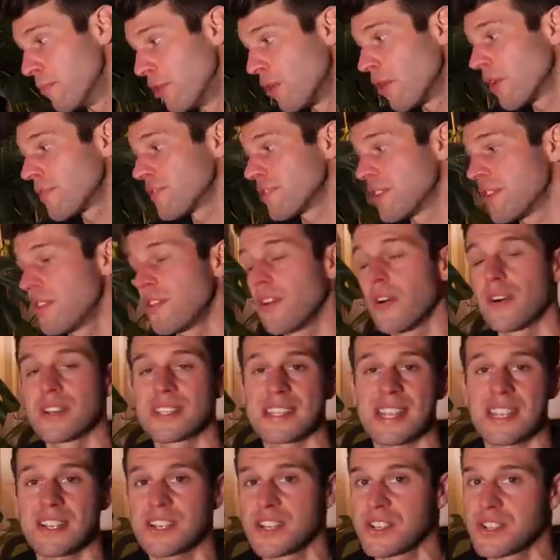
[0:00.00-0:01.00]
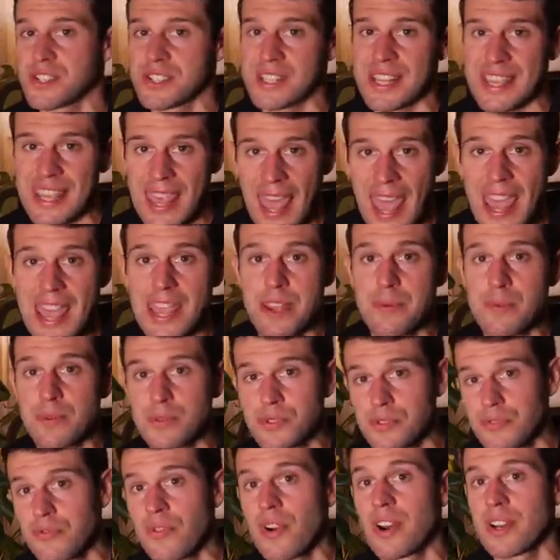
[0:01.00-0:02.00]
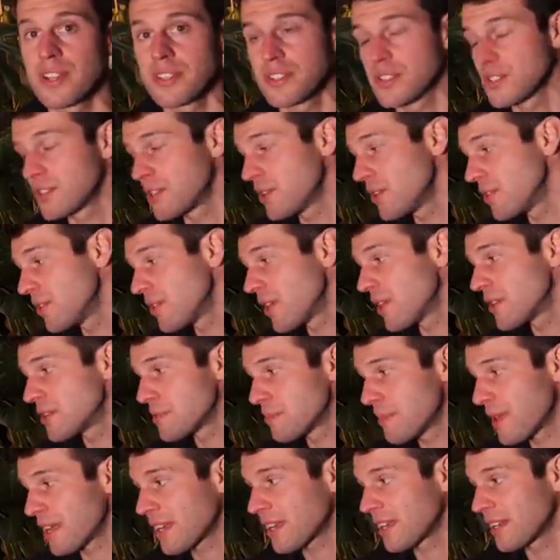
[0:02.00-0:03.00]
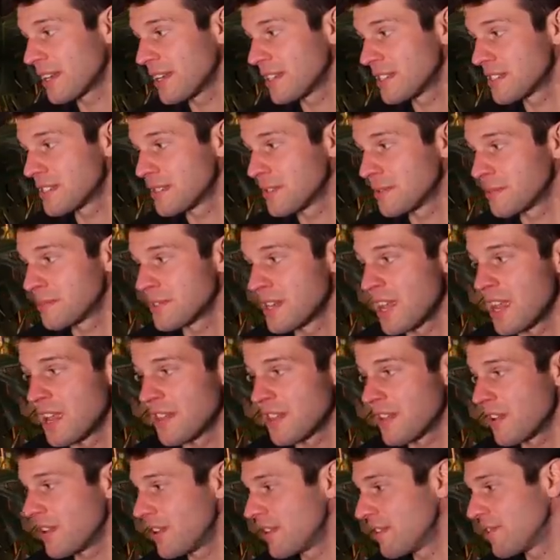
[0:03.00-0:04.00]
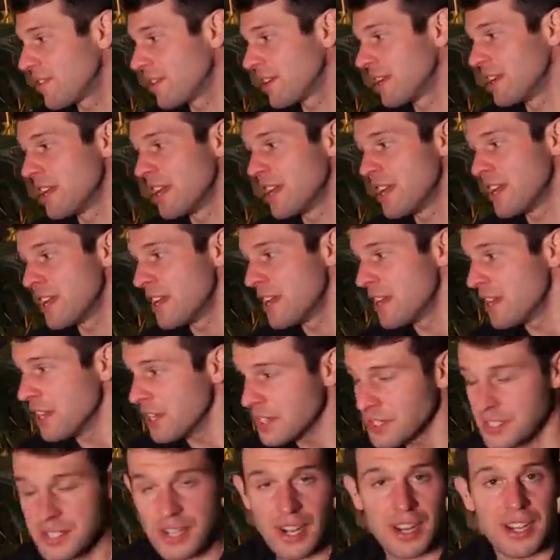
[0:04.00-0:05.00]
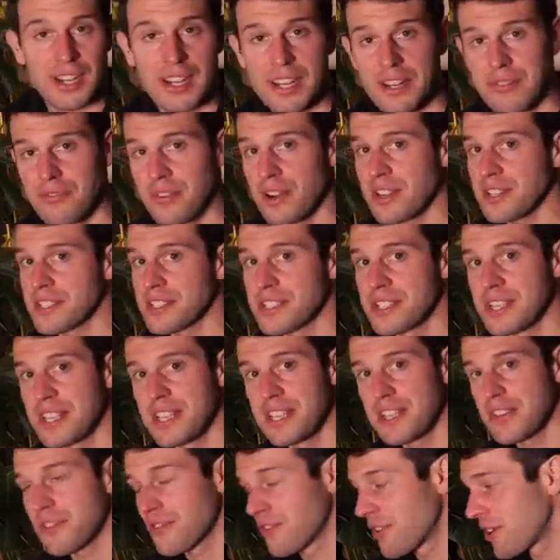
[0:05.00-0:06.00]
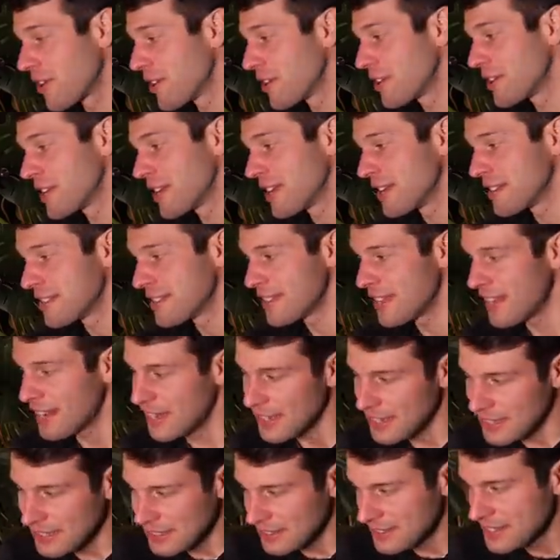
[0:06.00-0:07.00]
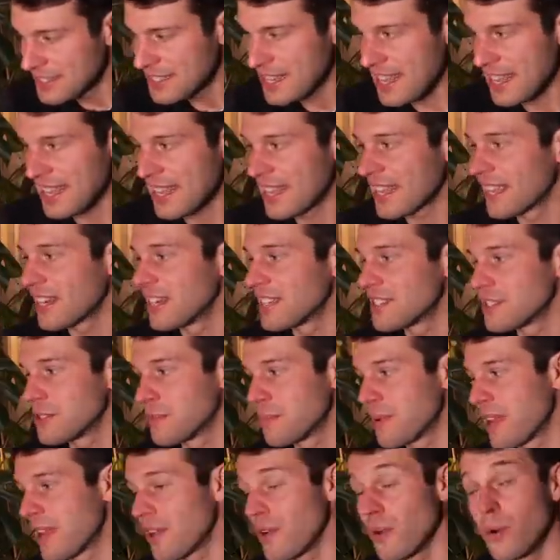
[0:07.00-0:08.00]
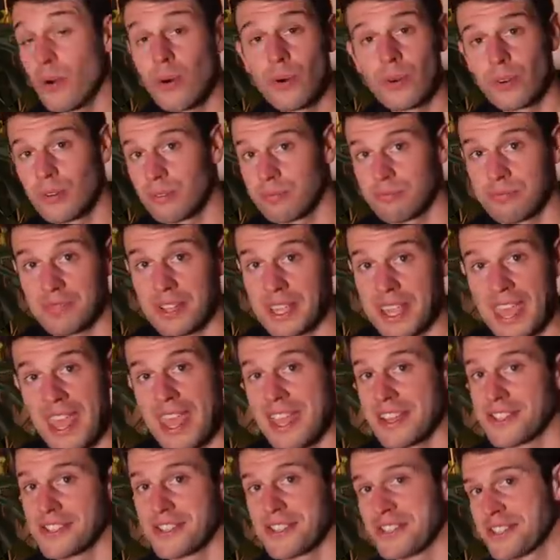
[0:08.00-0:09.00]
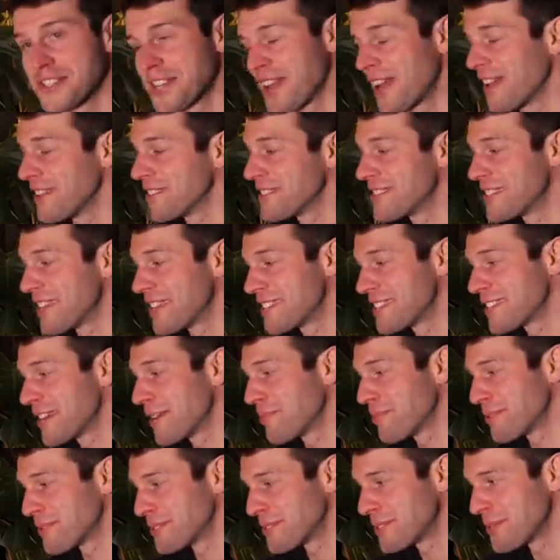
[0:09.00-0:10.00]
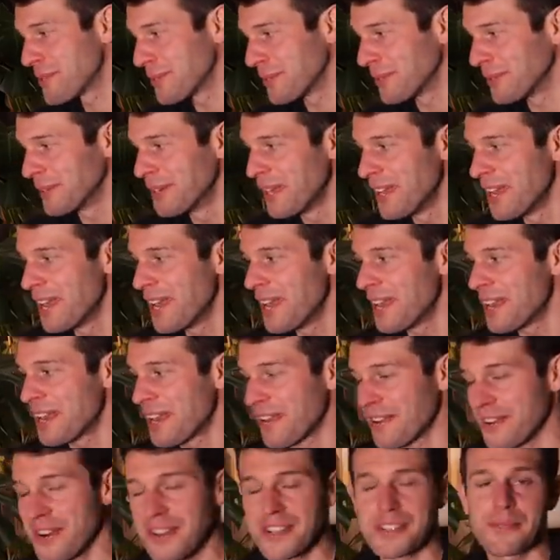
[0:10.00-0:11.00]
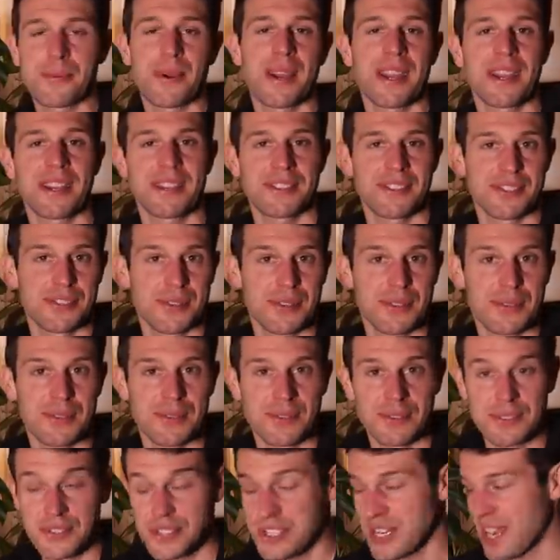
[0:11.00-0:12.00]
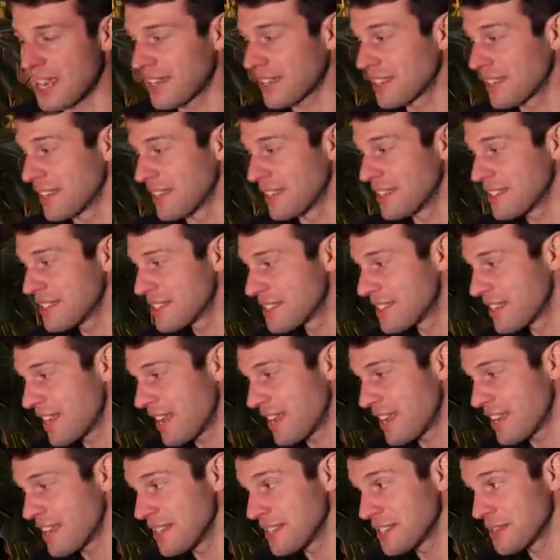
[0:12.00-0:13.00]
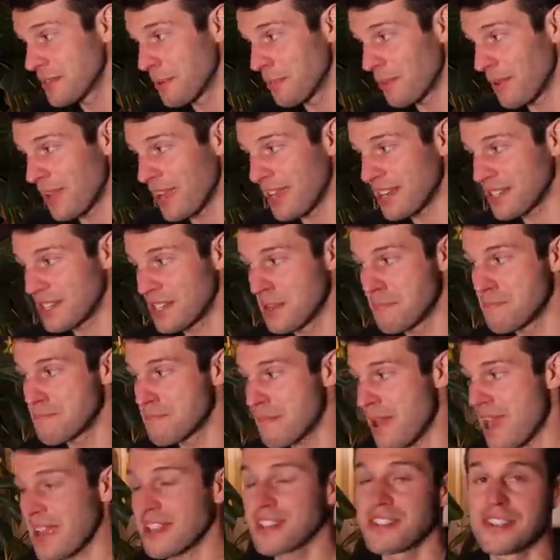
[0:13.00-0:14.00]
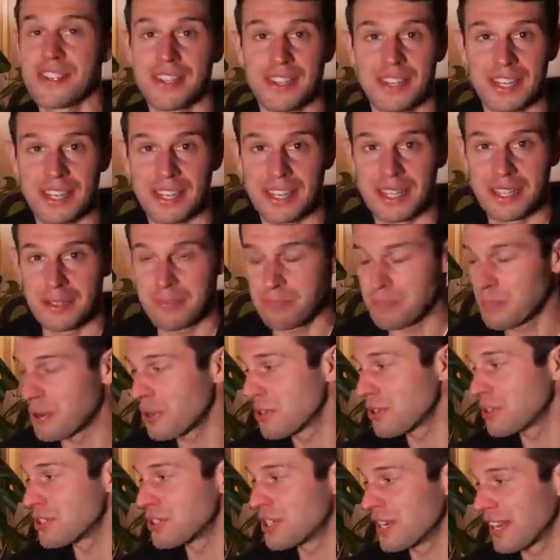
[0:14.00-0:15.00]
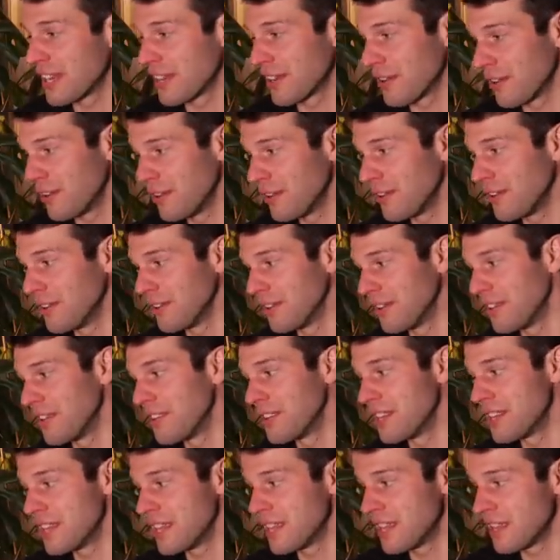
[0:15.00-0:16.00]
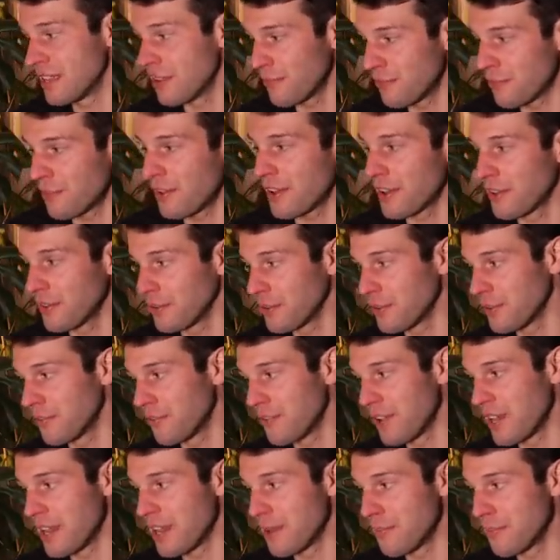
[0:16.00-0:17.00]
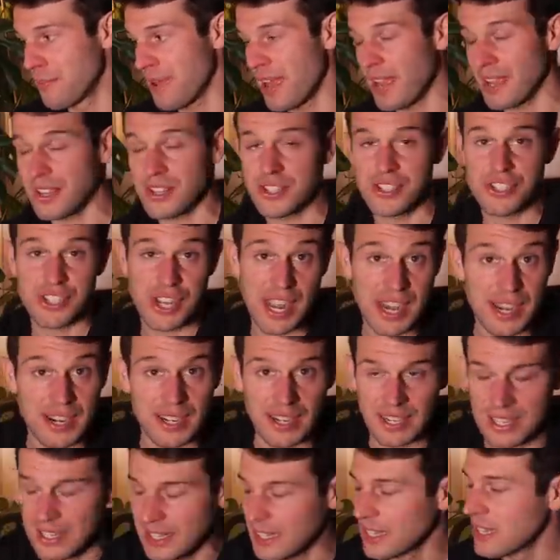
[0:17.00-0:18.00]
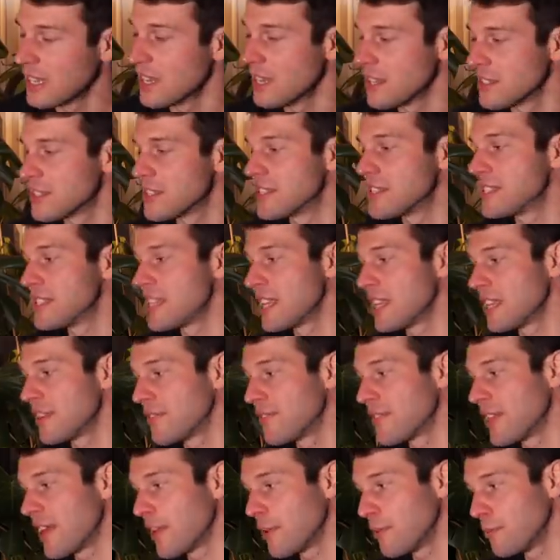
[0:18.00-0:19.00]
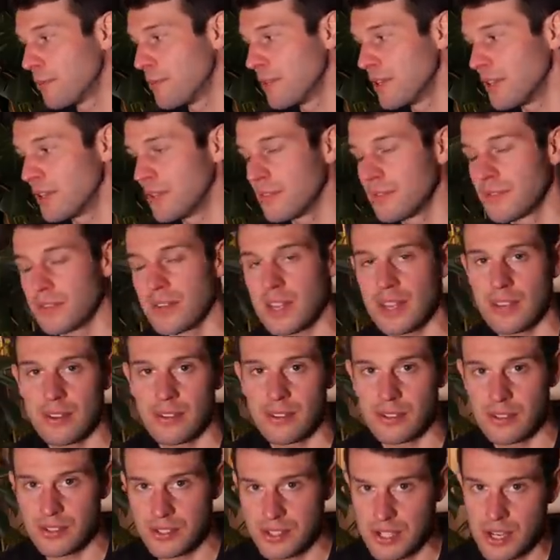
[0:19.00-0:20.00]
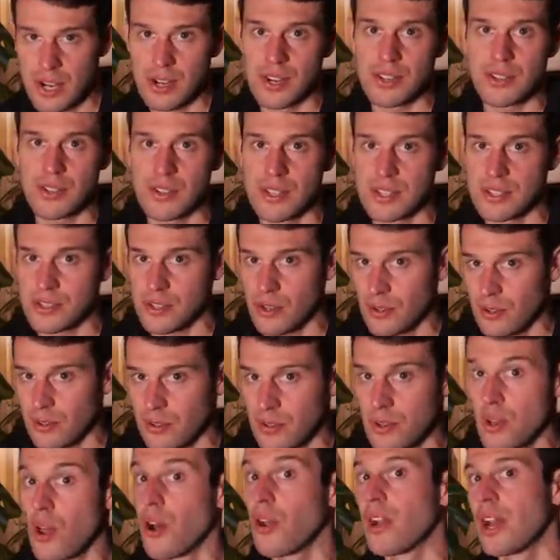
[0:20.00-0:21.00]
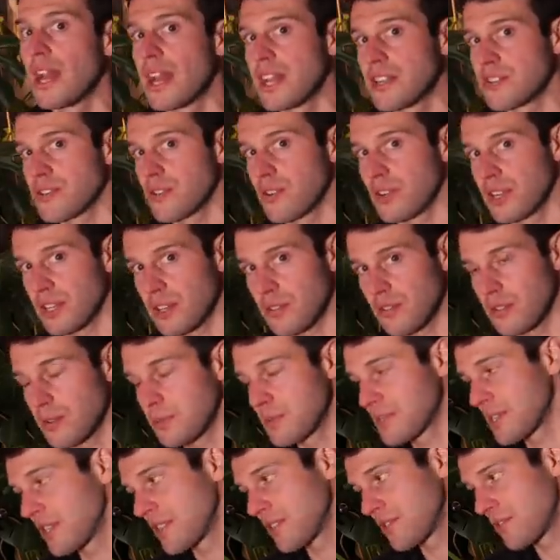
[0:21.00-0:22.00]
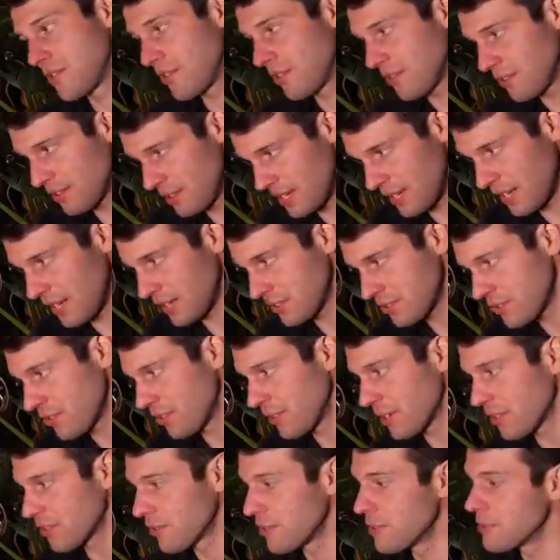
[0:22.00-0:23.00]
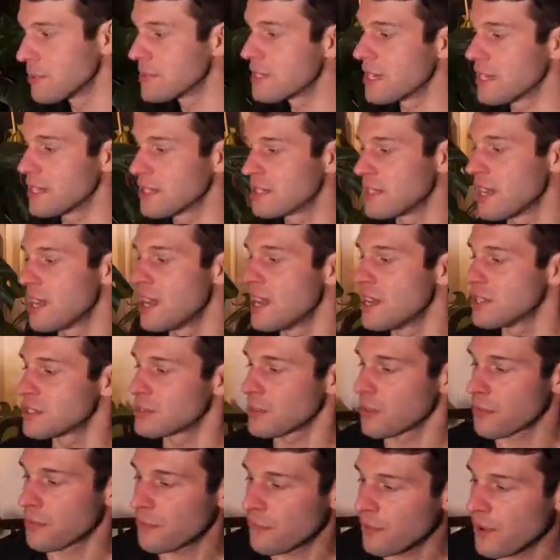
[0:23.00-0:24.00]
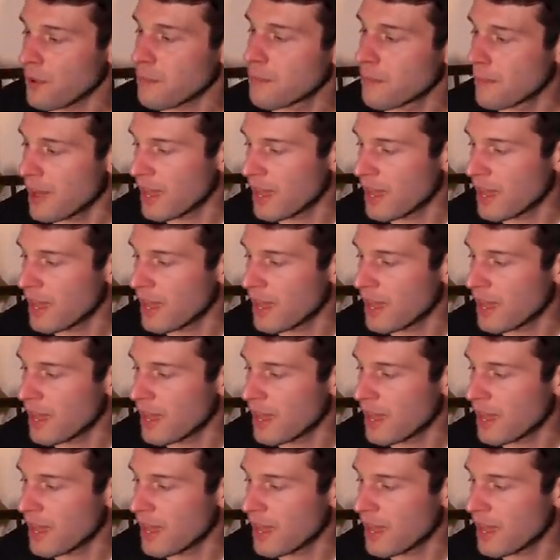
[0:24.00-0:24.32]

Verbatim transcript: more often than not, it's actually just the cables running to those mechanisms. They're either slightly rusty, corroded, they're sticking a little bit, or the gears just aren't set up at all. Now, a nice way to check this is by actually manually pushing on the front or the rear mech gently to see if they'll move. Now, you should only do this on non-electronic group sets, not the electronic group sets. So on the front